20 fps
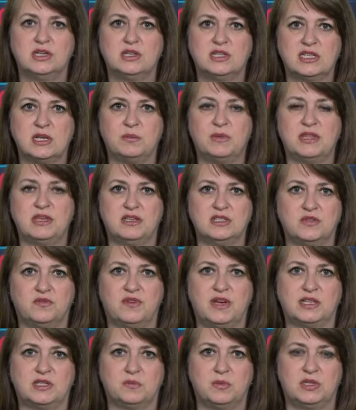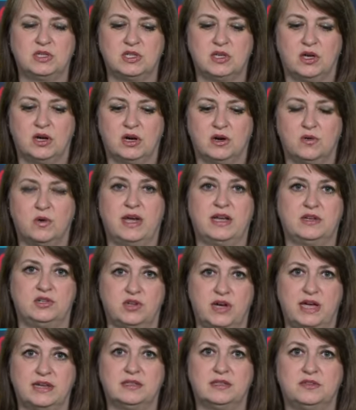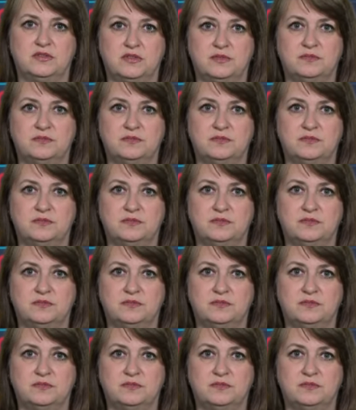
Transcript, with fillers: some of these investments are quite attractive.